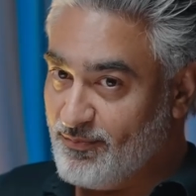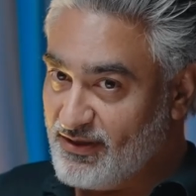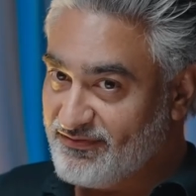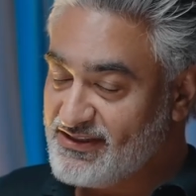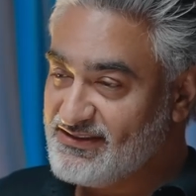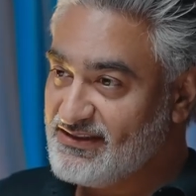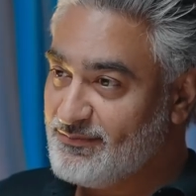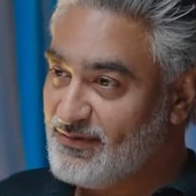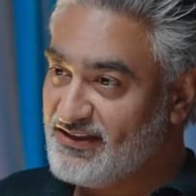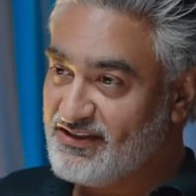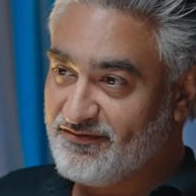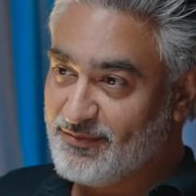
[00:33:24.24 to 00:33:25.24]
Above 19
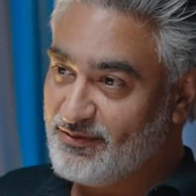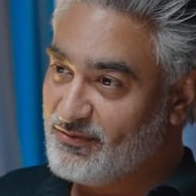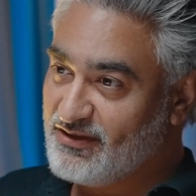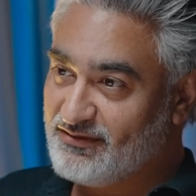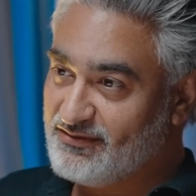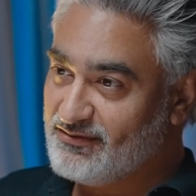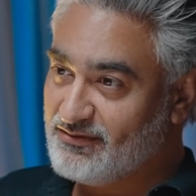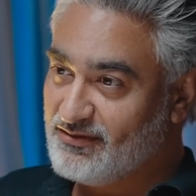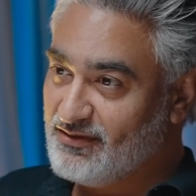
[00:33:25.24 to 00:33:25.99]
million have been mined.